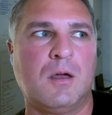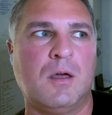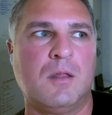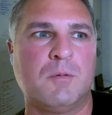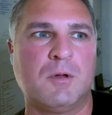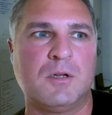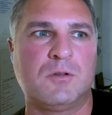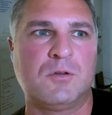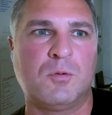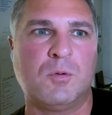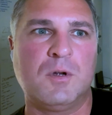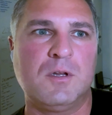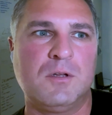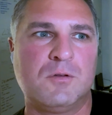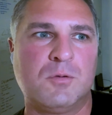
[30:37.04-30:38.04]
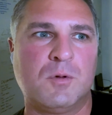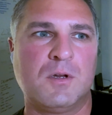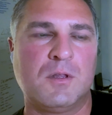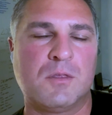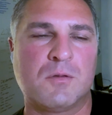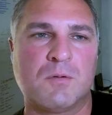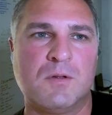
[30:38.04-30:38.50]
On my
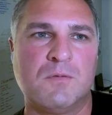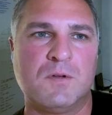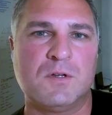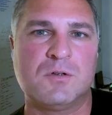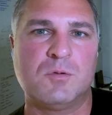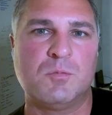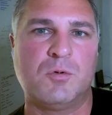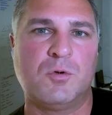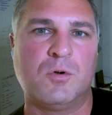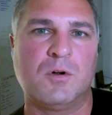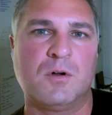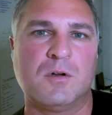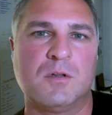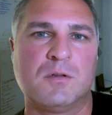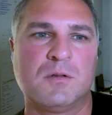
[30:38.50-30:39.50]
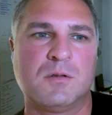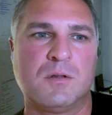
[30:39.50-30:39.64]
2023 vision board,